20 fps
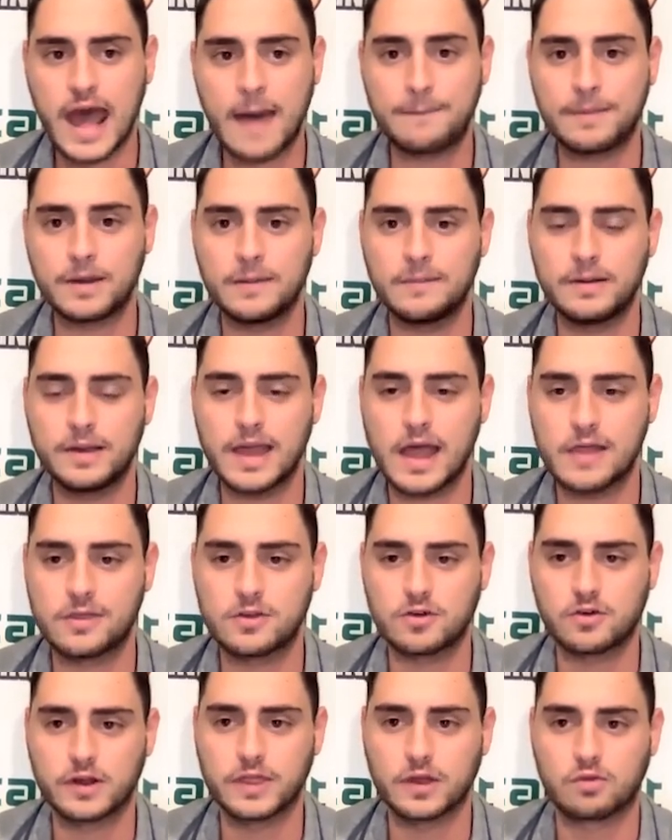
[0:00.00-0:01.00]
Happy to be
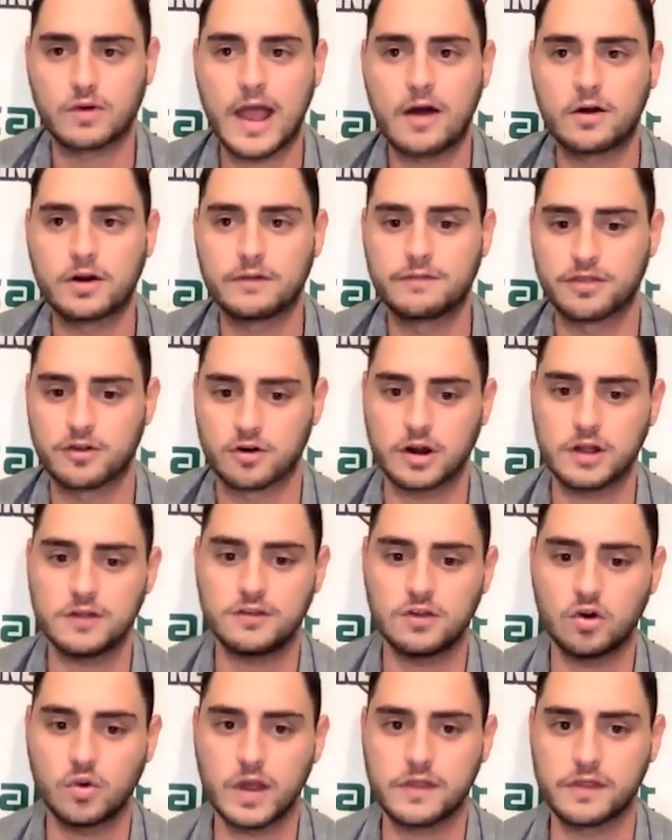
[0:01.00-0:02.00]
entering the round of
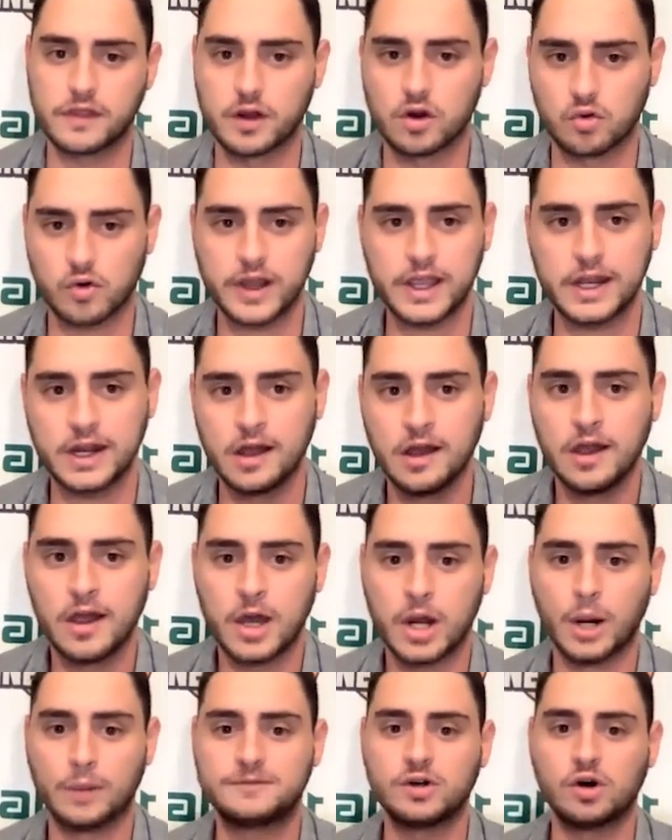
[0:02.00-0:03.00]
32 in the green,
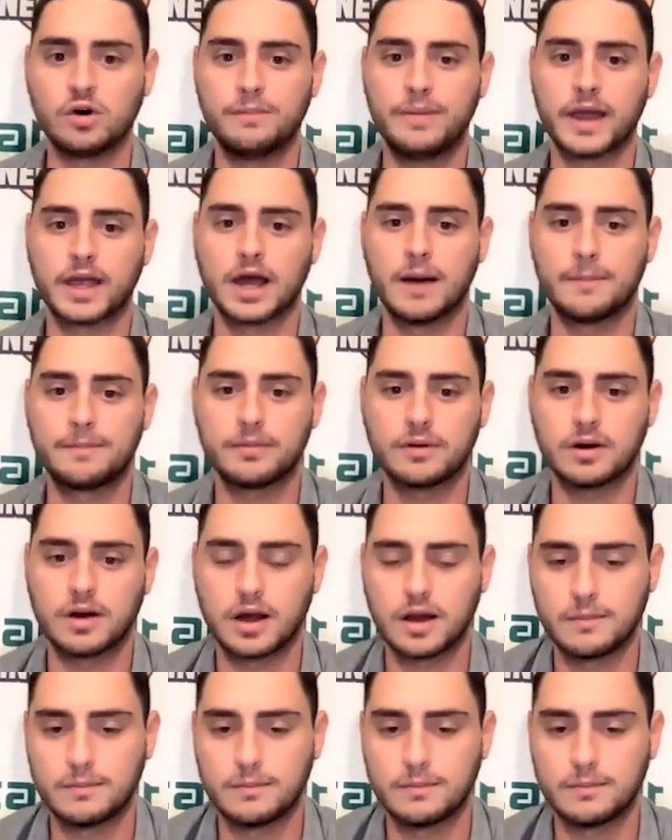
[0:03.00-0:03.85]
and hopefully we'll pick up